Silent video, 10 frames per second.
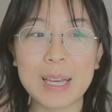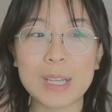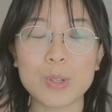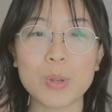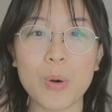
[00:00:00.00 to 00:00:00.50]

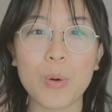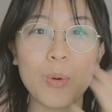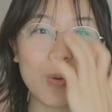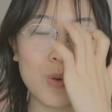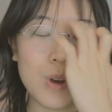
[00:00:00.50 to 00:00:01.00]
So
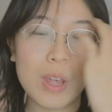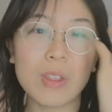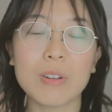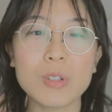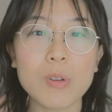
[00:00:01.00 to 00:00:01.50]

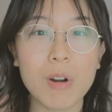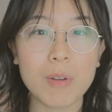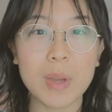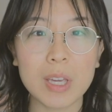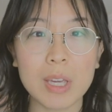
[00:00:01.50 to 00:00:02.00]
there's the
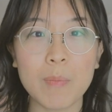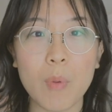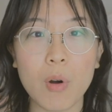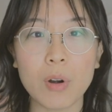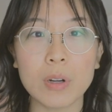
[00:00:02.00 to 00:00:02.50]
art making
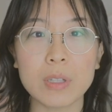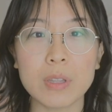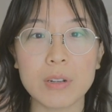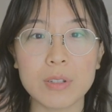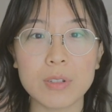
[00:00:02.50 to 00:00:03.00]
part,
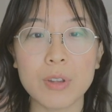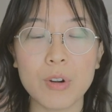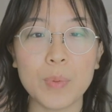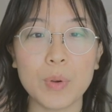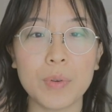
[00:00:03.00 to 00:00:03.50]
there's the
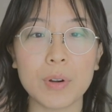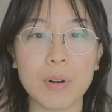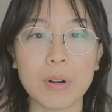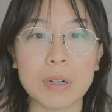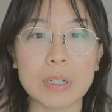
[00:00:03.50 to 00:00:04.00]
therapeutic
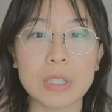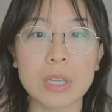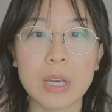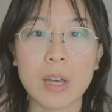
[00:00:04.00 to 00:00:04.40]
art